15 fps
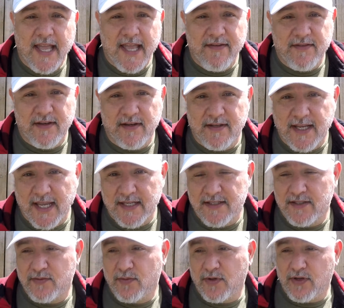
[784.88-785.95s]
in
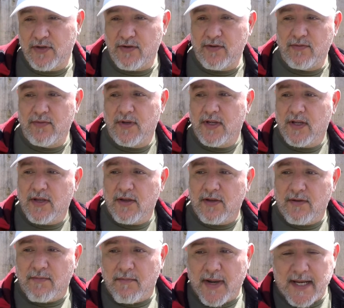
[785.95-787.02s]
cases where you
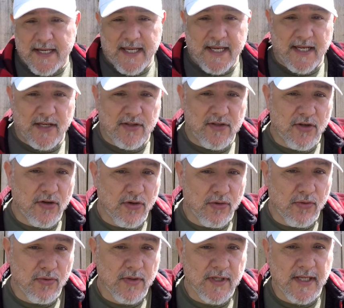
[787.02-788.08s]
might need it
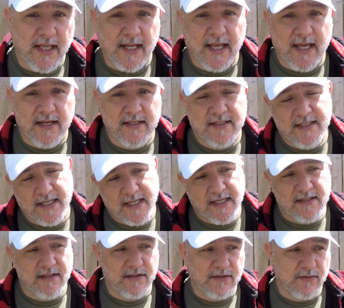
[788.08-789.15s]
to get out of sticky
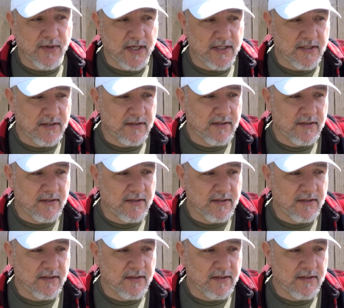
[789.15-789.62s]
situations.